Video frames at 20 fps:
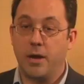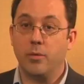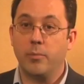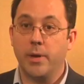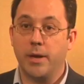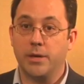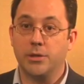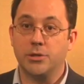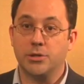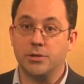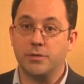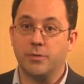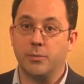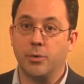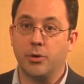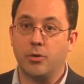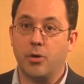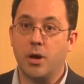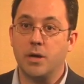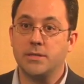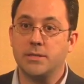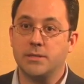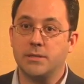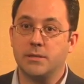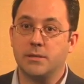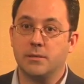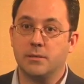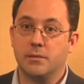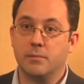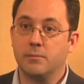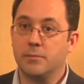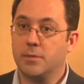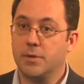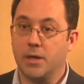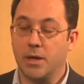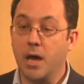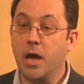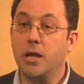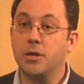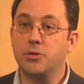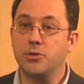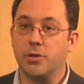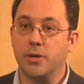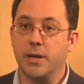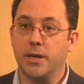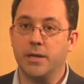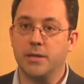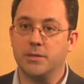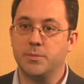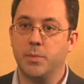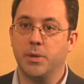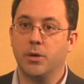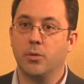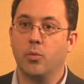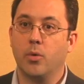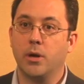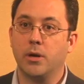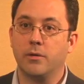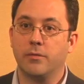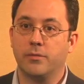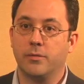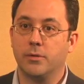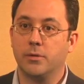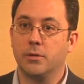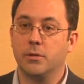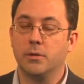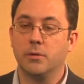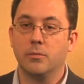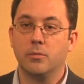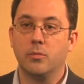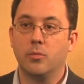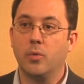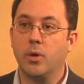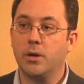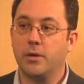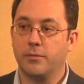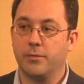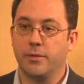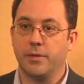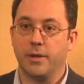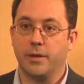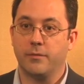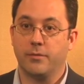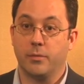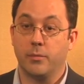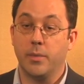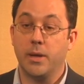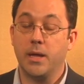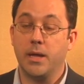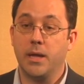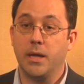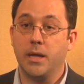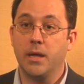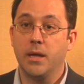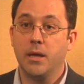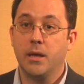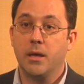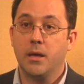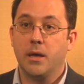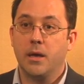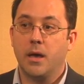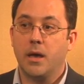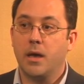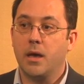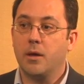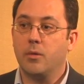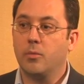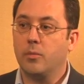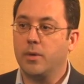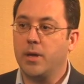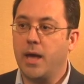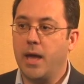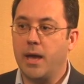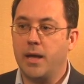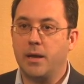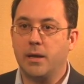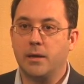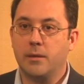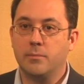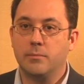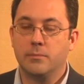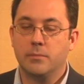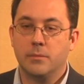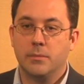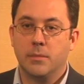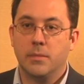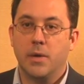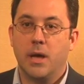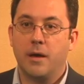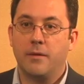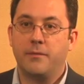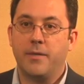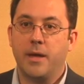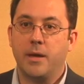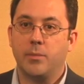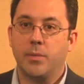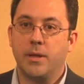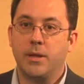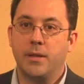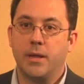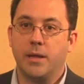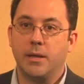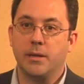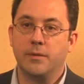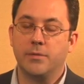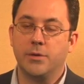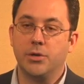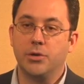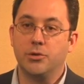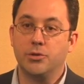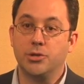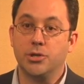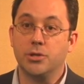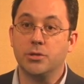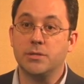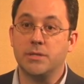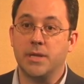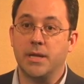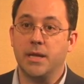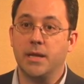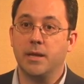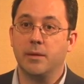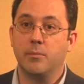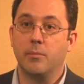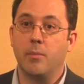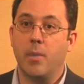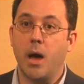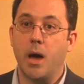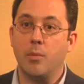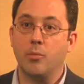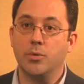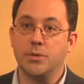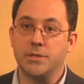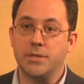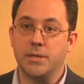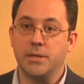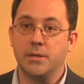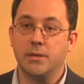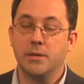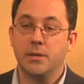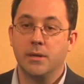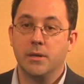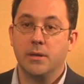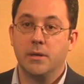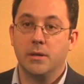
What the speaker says: care managers from across the country has been a wonderful, wonderful thing for me. We had a family that lived in New Jersey, and Mom was in